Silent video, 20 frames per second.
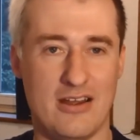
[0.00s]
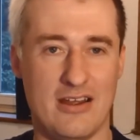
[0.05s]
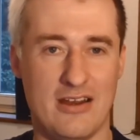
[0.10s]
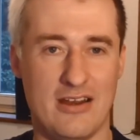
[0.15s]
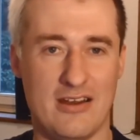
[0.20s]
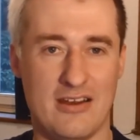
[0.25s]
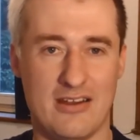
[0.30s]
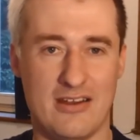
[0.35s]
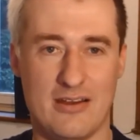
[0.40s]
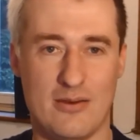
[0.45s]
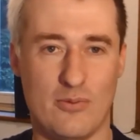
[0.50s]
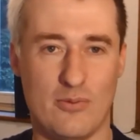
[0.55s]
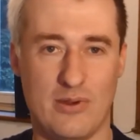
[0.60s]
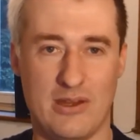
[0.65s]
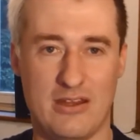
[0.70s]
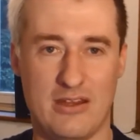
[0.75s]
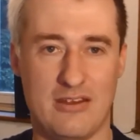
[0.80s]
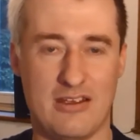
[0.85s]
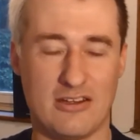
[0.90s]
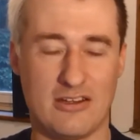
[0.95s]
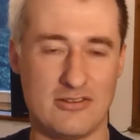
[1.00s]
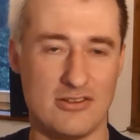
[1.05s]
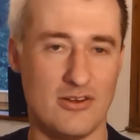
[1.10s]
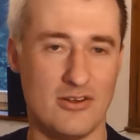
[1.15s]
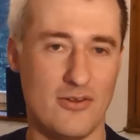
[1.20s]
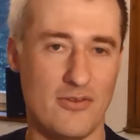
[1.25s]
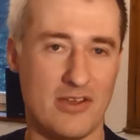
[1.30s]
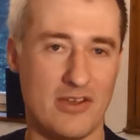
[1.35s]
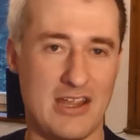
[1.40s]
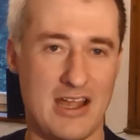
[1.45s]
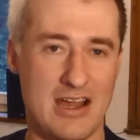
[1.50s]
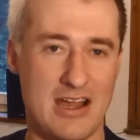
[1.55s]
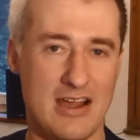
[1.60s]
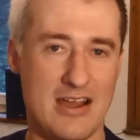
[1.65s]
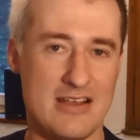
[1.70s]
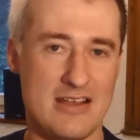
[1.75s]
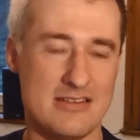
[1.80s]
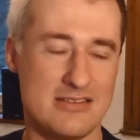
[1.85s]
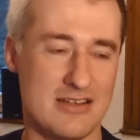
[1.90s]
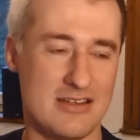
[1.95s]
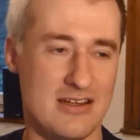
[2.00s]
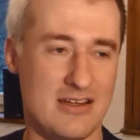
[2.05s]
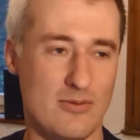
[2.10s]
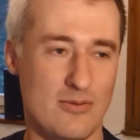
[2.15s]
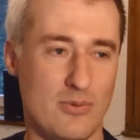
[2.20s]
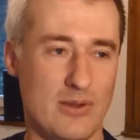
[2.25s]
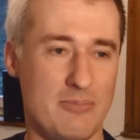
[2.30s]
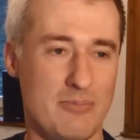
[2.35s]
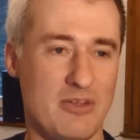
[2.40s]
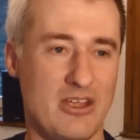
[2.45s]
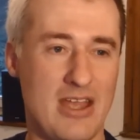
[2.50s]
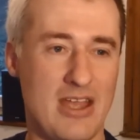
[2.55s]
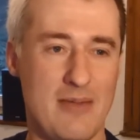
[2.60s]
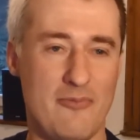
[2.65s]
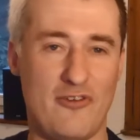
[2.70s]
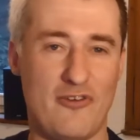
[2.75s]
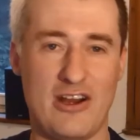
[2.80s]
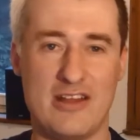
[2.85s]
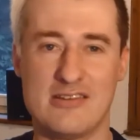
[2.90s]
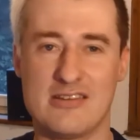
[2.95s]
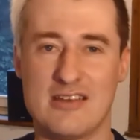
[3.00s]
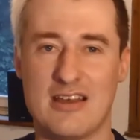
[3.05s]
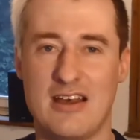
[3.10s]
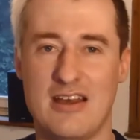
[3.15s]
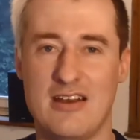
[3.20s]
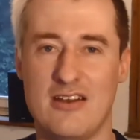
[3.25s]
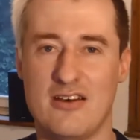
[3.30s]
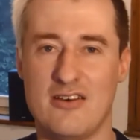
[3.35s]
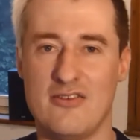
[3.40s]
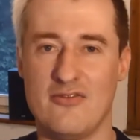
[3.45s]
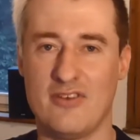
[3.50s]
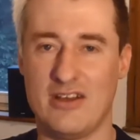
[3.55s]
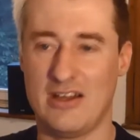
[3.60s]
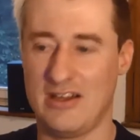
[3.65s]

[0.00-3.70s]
and we got to know the guys, and we became friends, kind of.